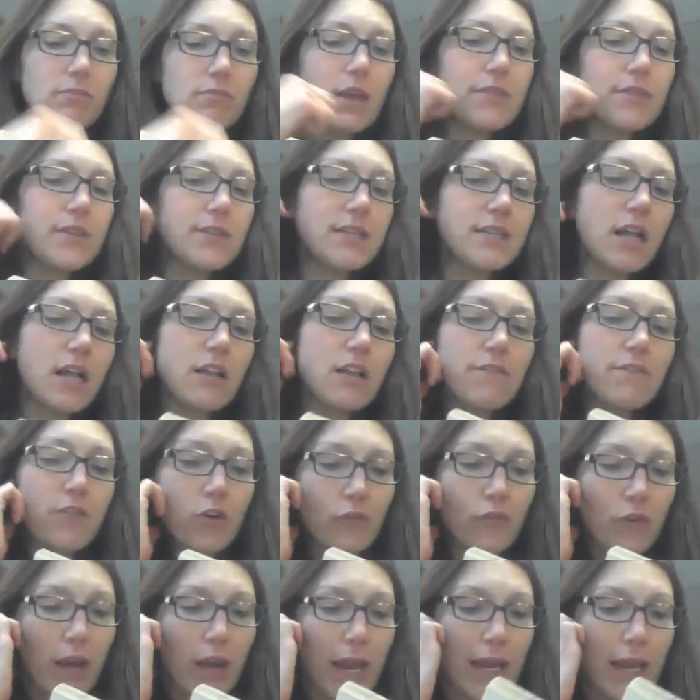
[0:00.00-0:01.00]
The
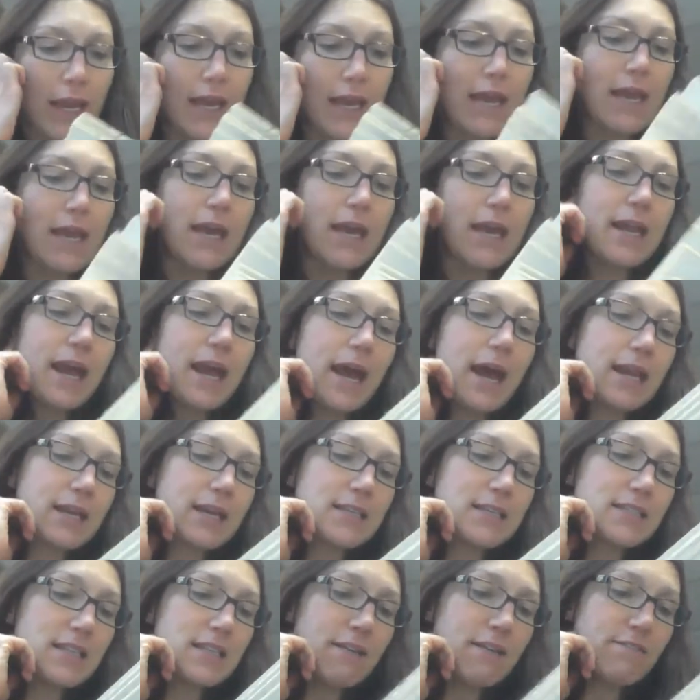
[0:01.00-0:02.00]
telephone rang, and
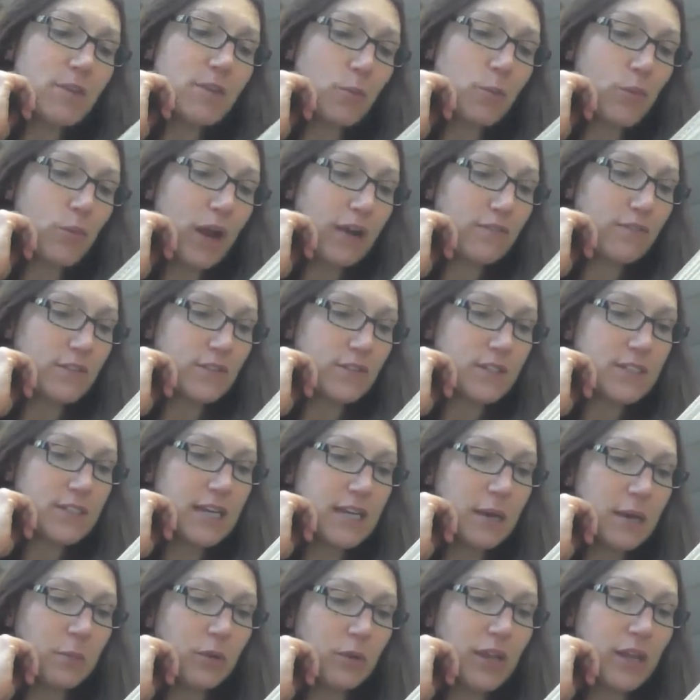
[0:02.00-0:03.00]
Atticus left the breakfast
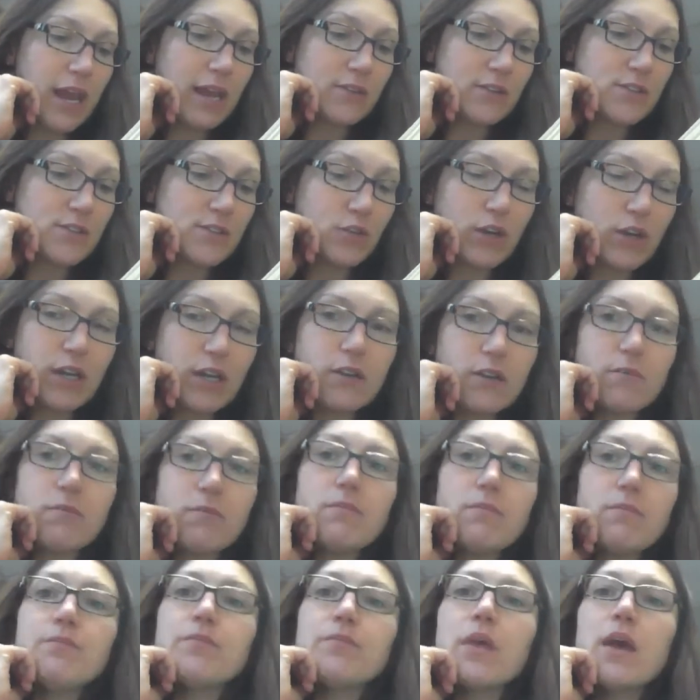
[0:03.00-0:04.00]
table to answer it.
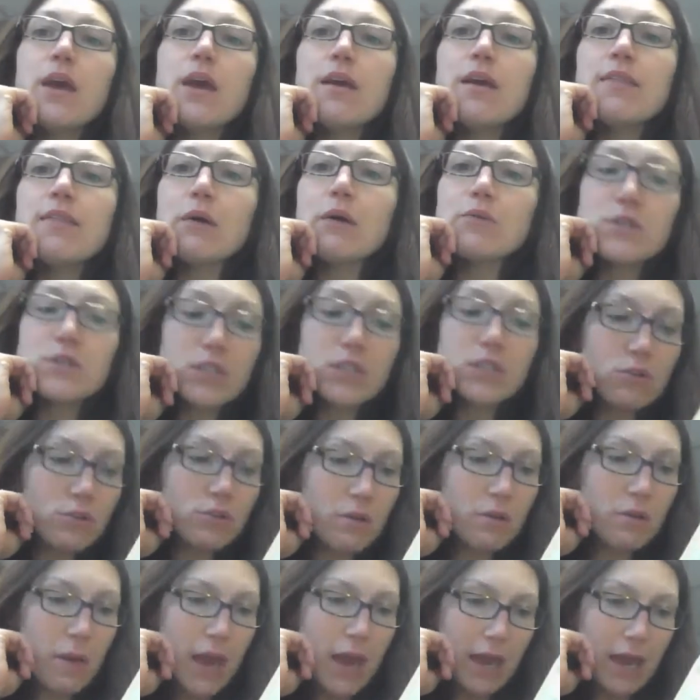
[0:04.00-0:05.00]
"That was
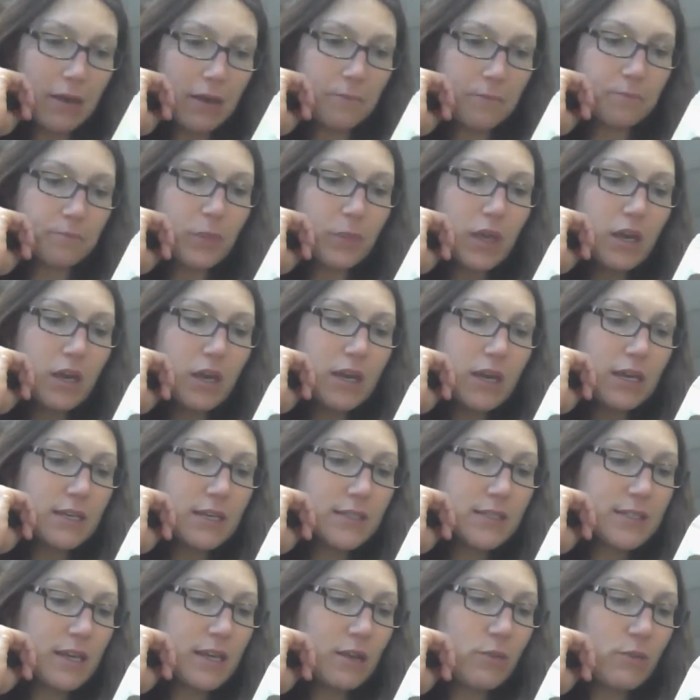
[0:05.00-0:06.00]
Eula May,"
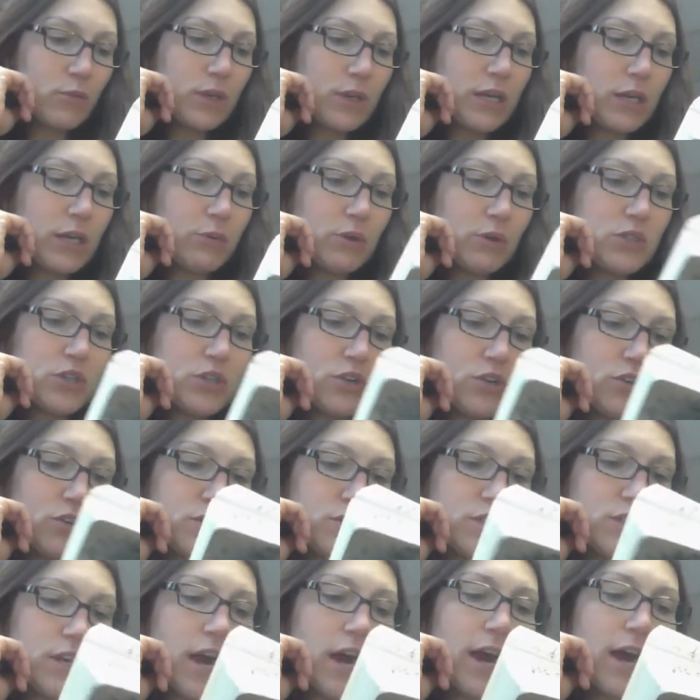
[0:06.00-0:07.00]
he said when he
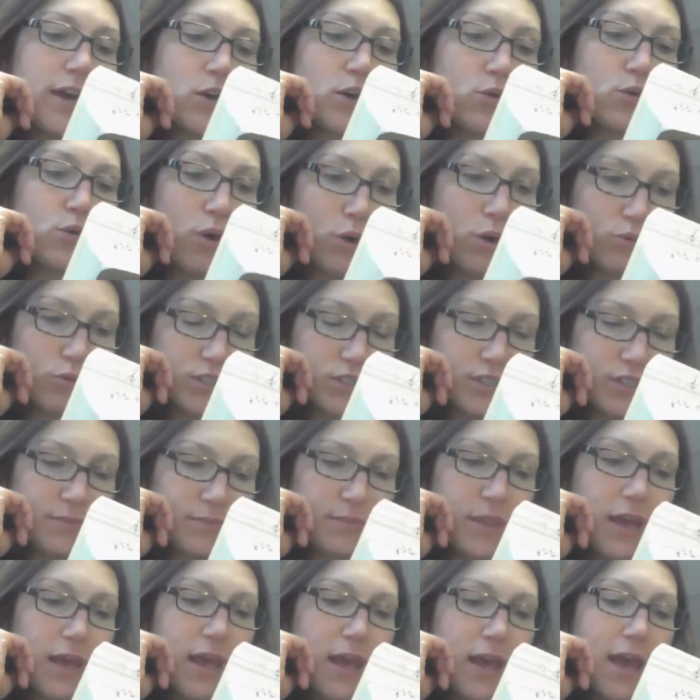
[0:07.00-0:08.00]
returned. I quote,
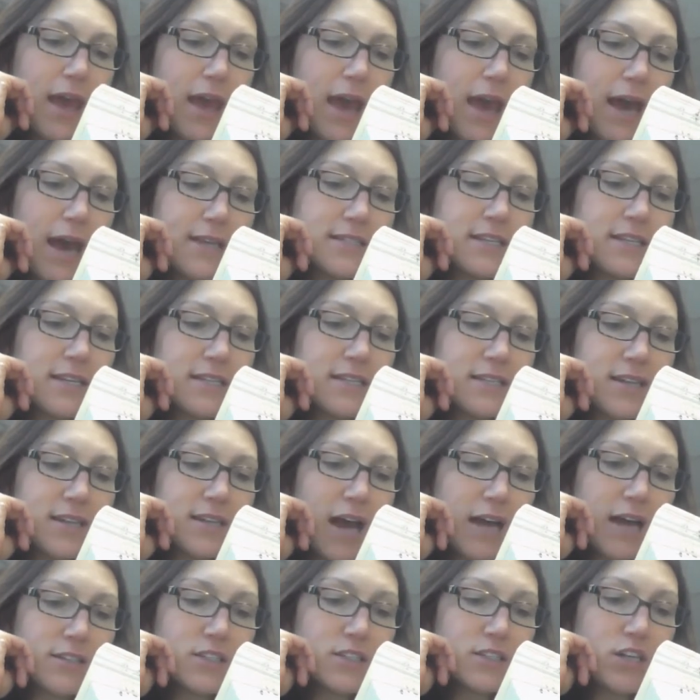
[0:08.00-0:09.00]
"As it has
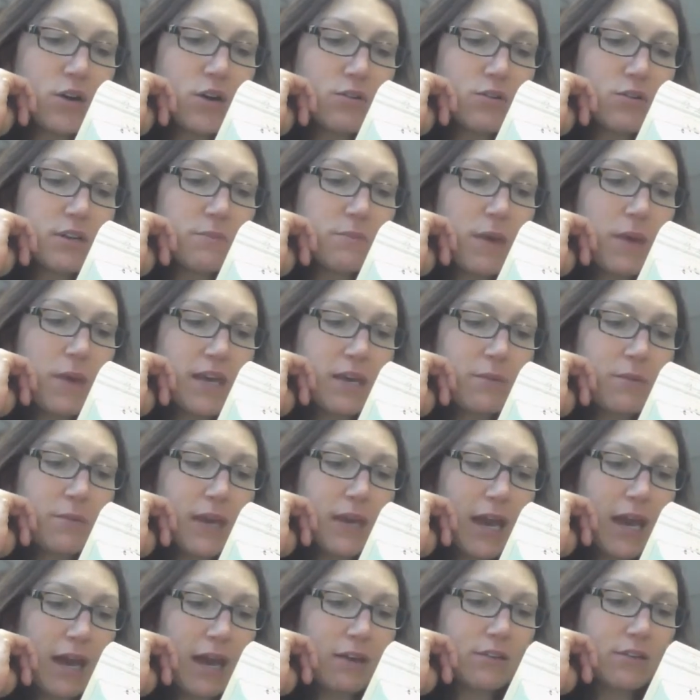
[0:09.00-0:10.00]
not snowed in Macomb
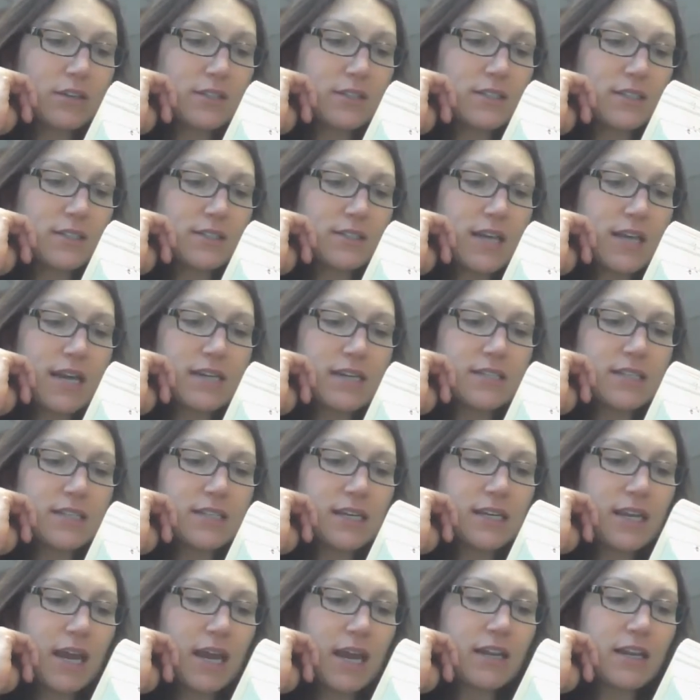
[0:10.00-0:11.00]
County since
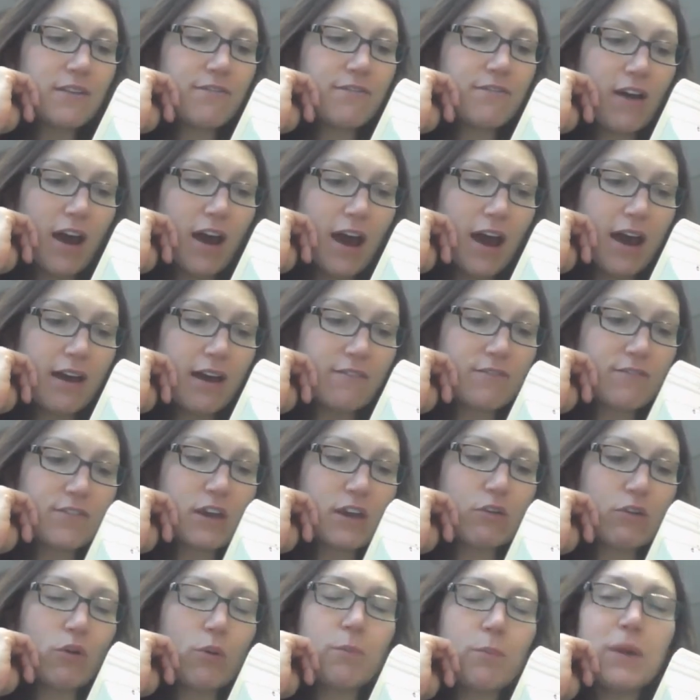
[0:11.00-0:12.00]
1885, there will